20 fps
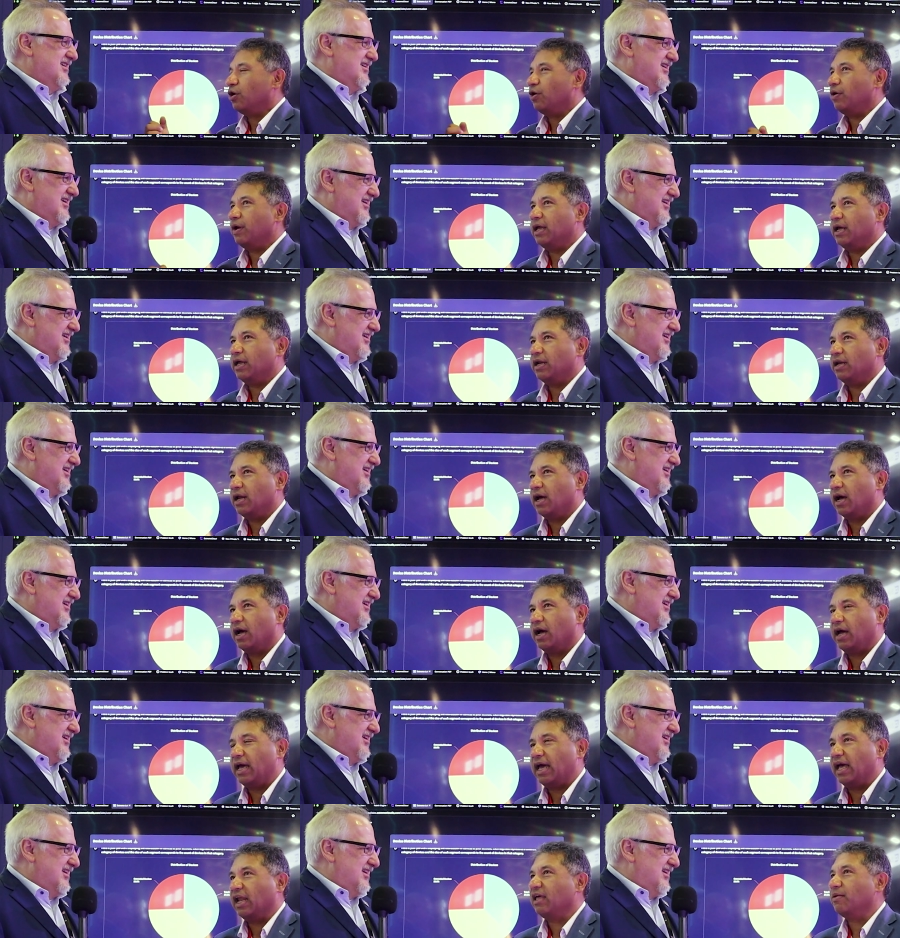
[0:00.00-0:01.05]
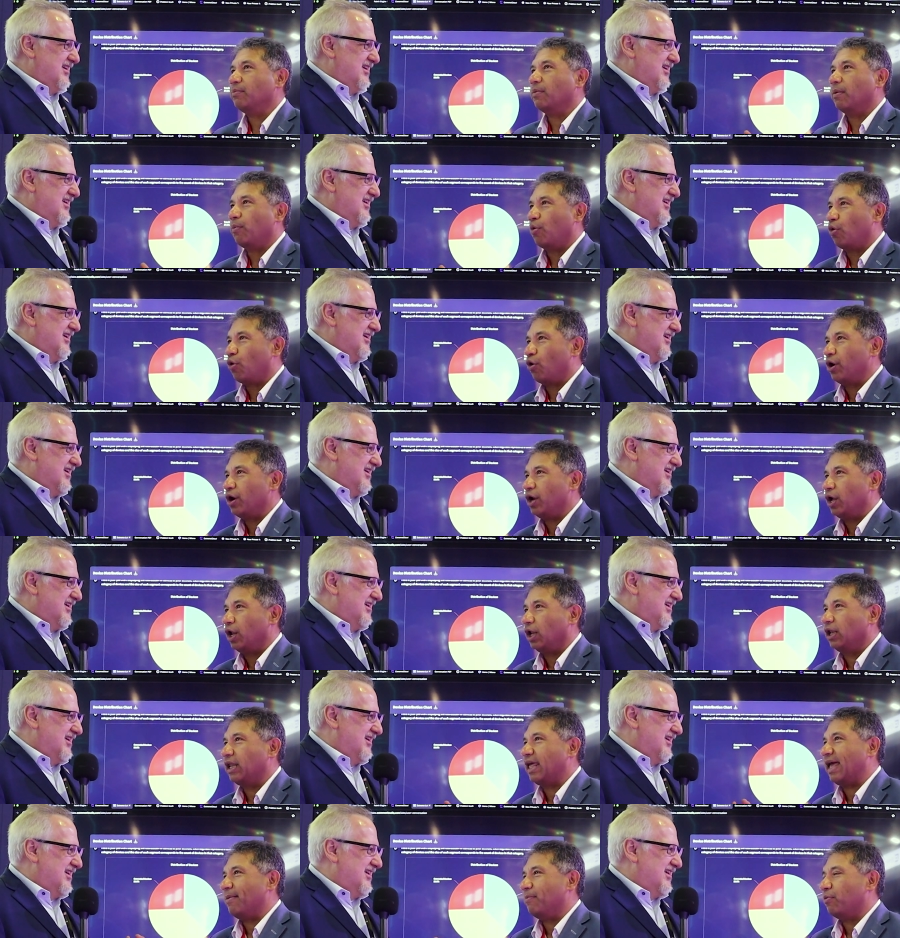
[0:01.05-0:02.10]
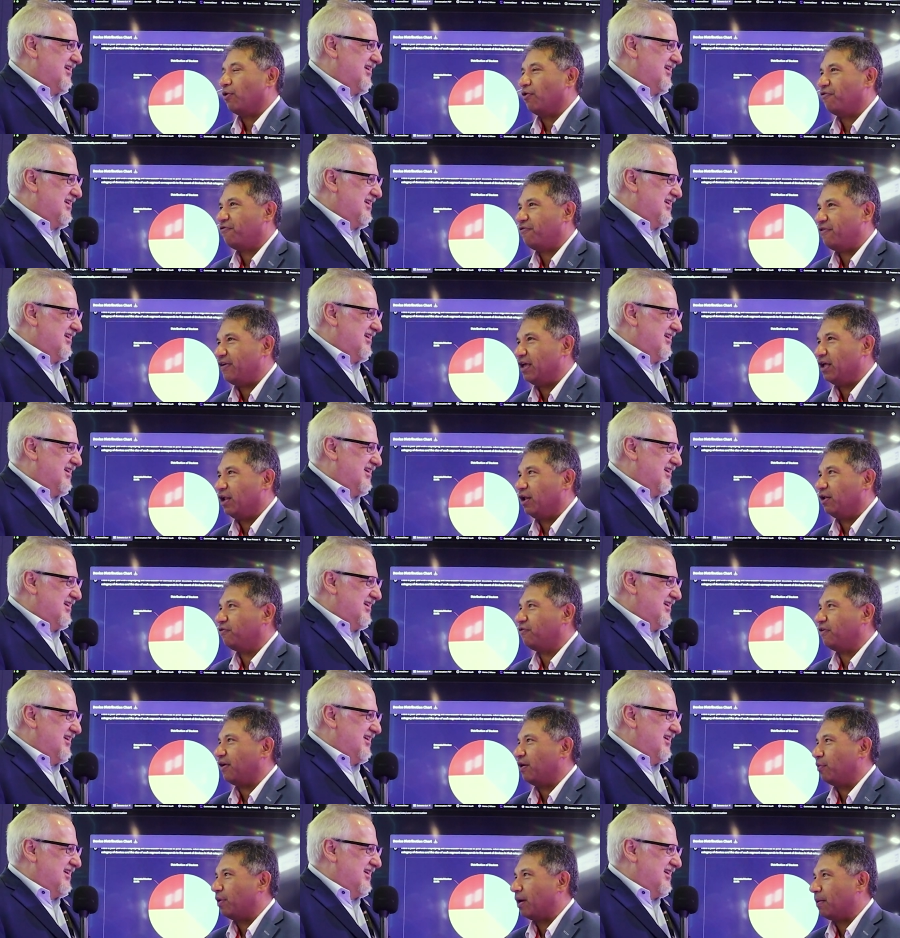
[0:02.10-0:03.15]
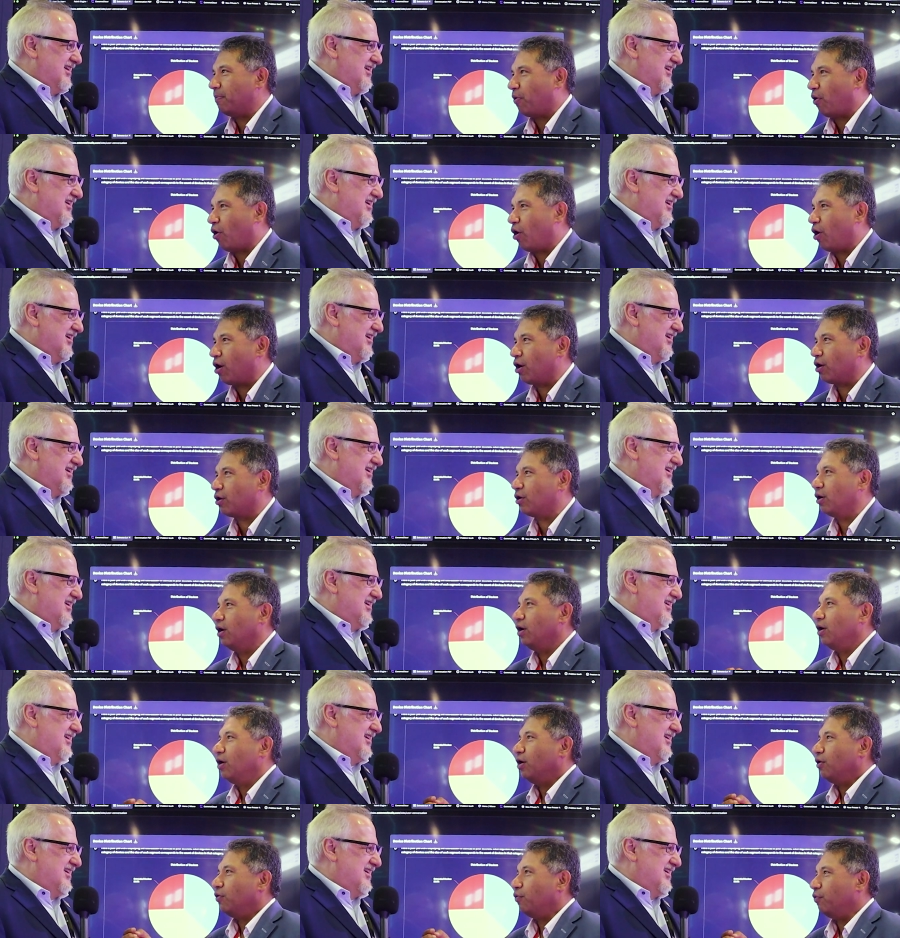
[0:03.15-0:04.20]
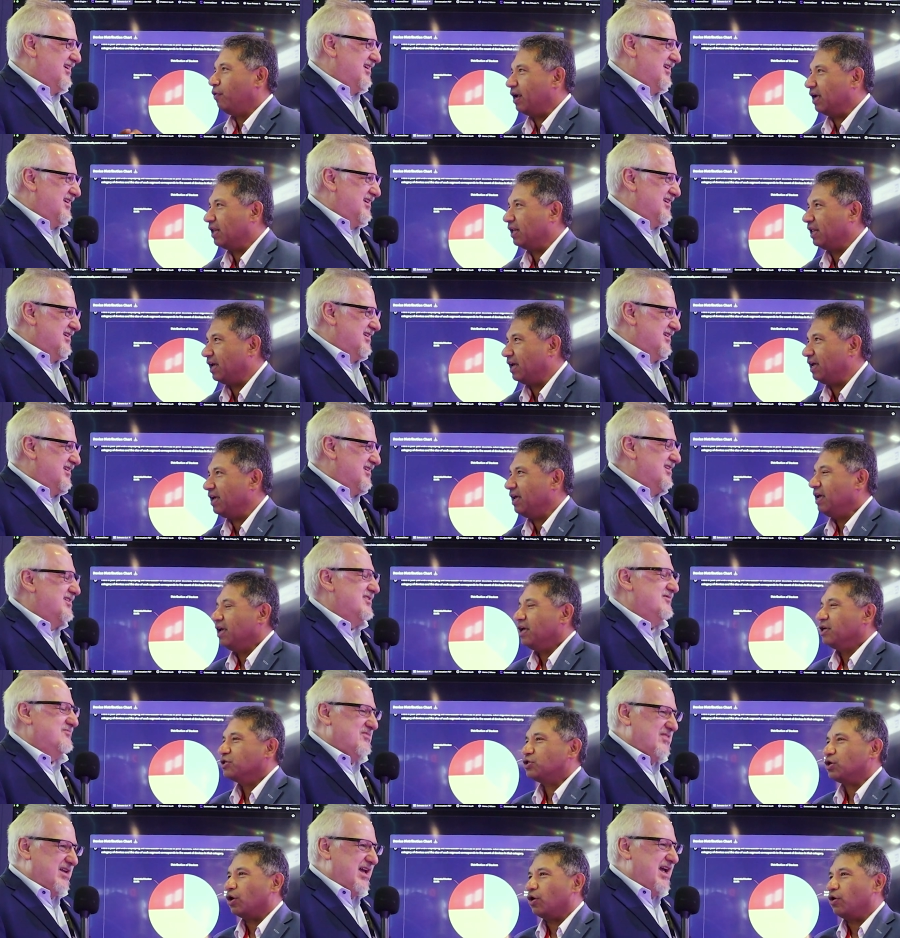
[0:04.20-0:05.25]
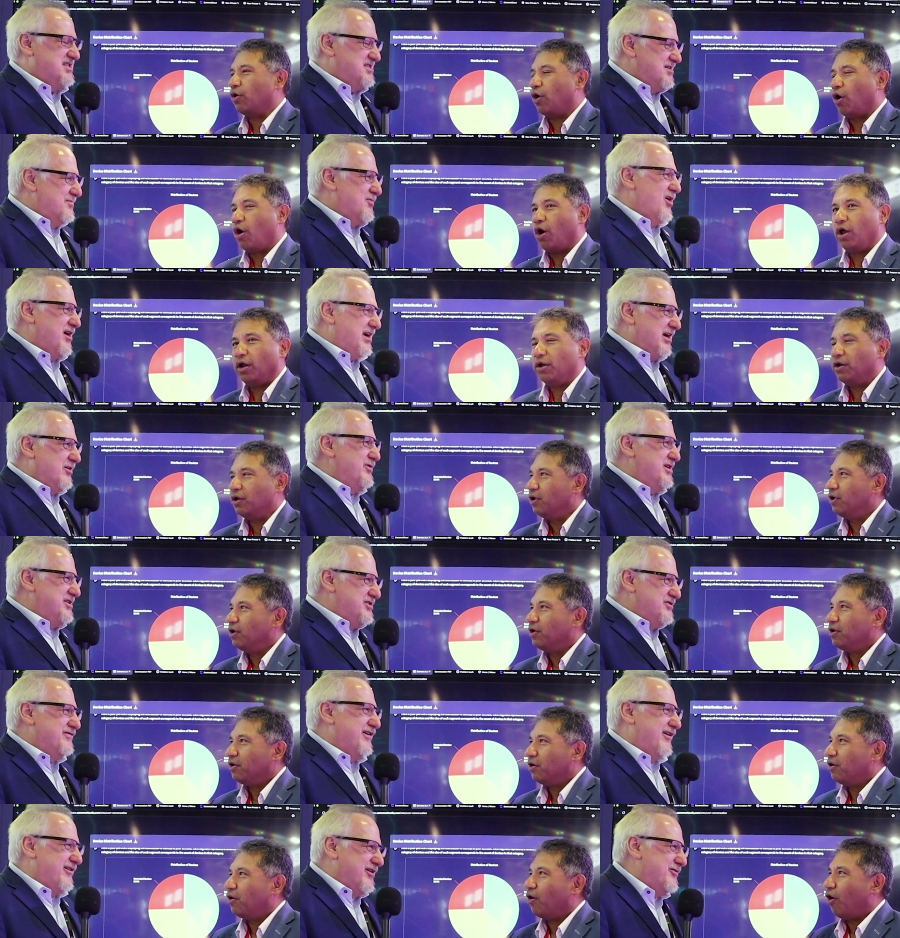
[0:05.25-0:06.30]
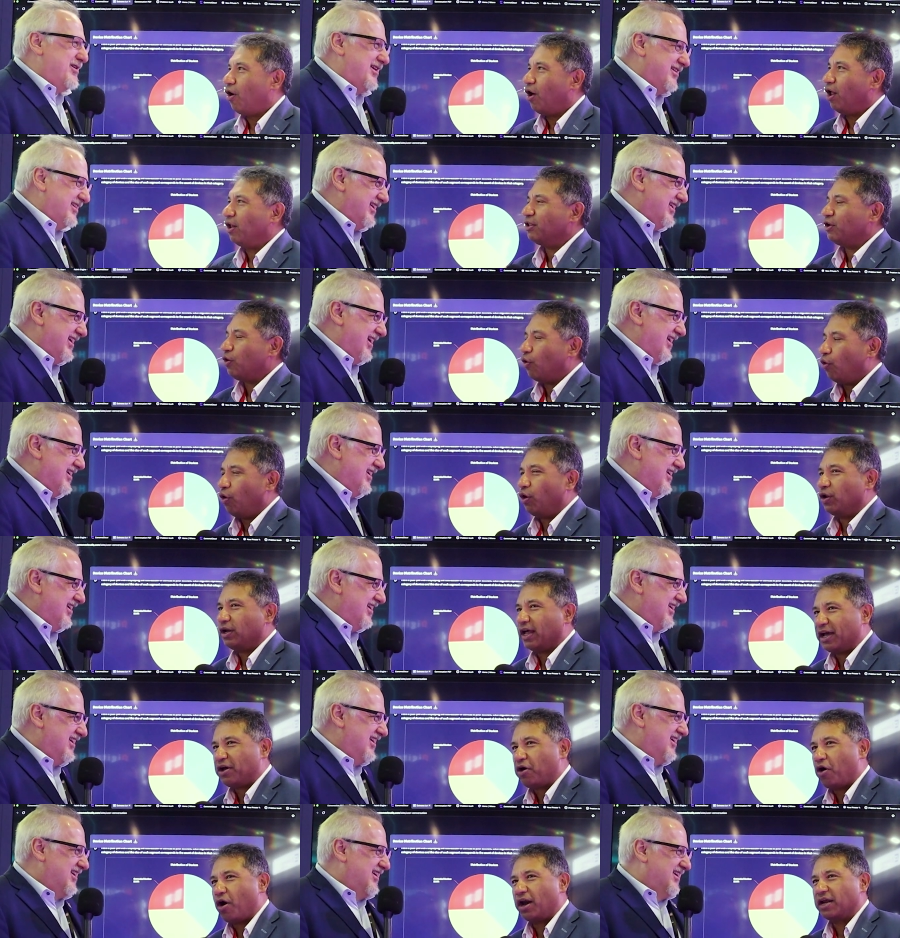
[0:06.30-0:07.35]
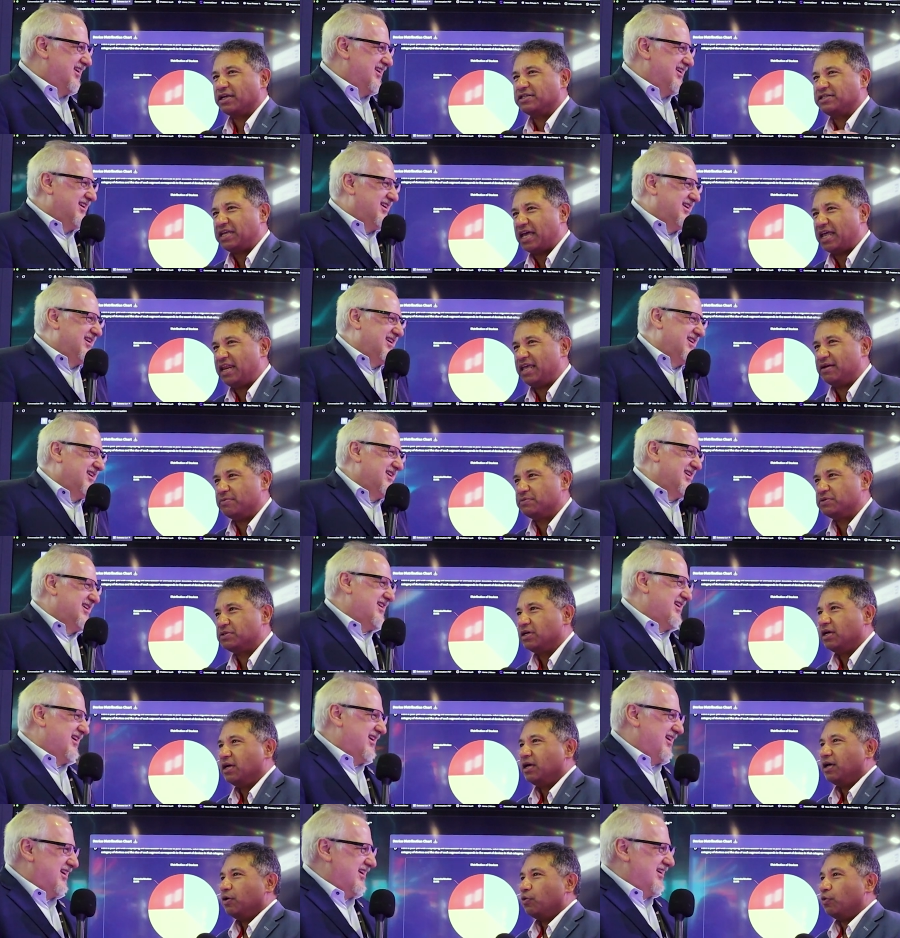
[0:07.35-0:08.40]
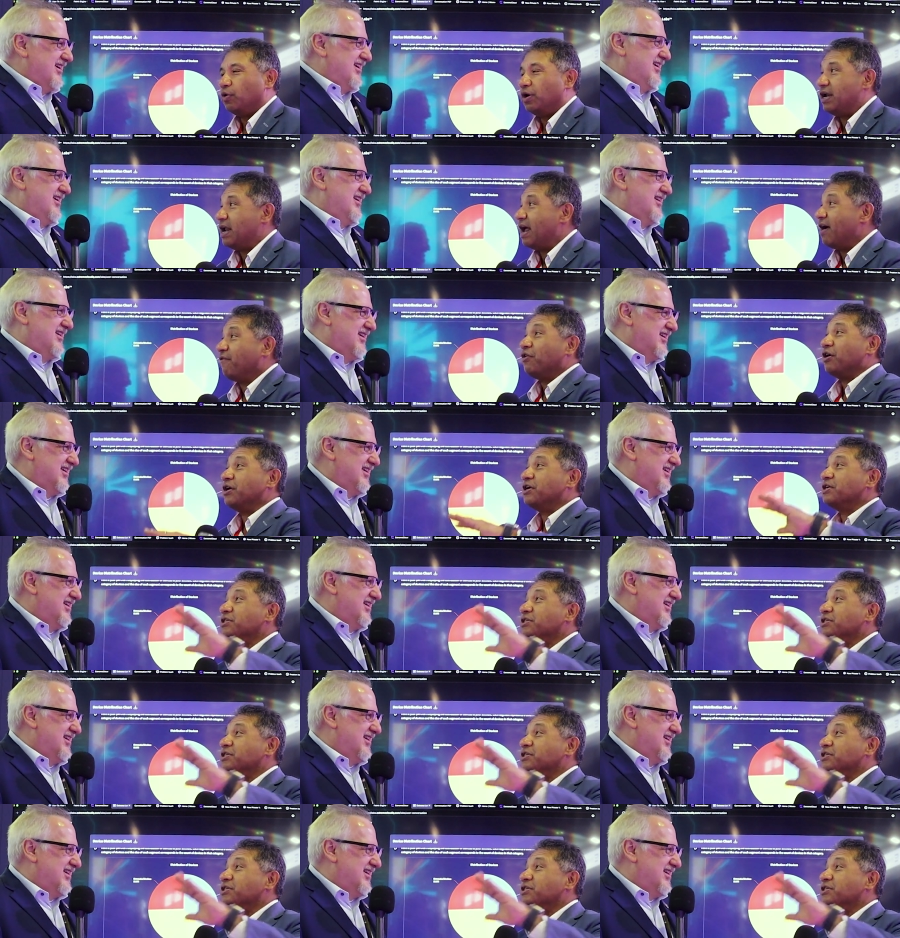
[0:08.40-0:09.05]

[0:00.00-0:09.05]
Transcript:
Speaker 1: You're in uh, LA Memorial, Lambeau Field, Fenway Park, Wrigley. So it's a market all,
Speaker 2: we do very well. All the yeah. old
Speaker 1: iconic stadiums yeah, yeah. were never